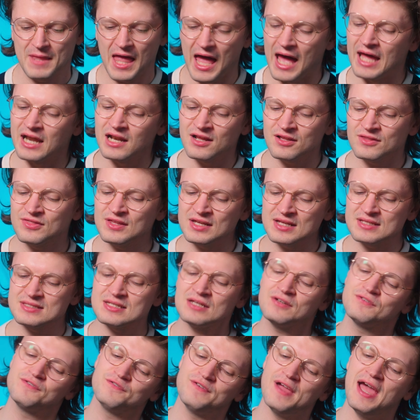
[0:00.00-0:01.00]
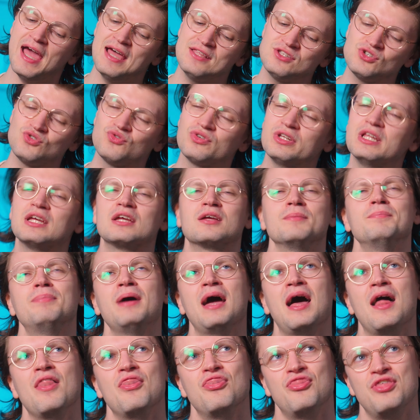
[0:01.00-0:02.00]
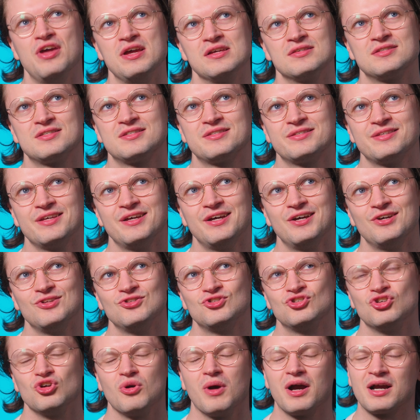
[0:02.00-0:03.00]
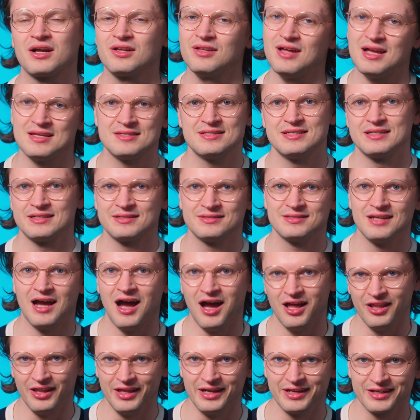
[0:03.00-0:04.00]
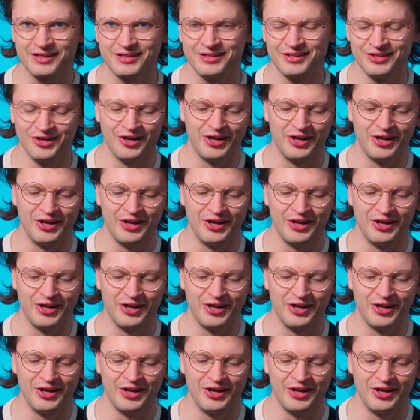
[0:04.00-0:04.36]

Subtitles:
And I think it's unfair to really compare this to a classic Dalek.